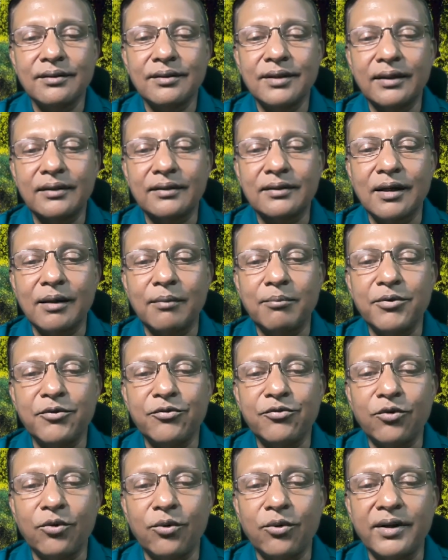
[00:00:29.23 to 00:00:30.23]
that come
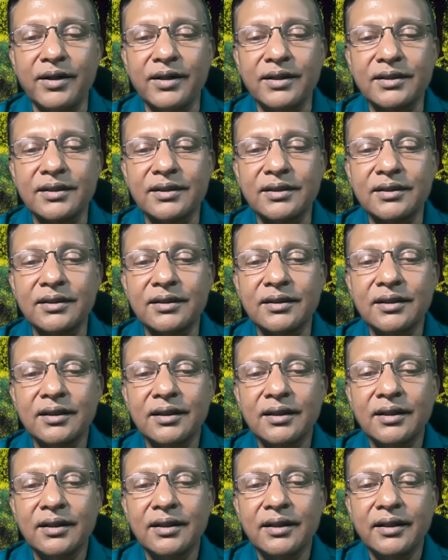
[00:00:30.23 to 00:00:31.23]
before us
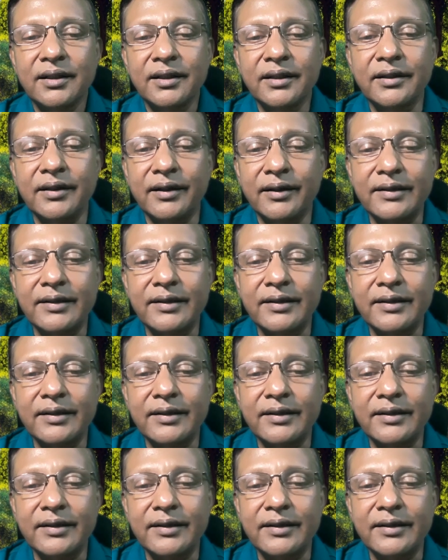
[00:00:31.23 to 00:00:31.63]
in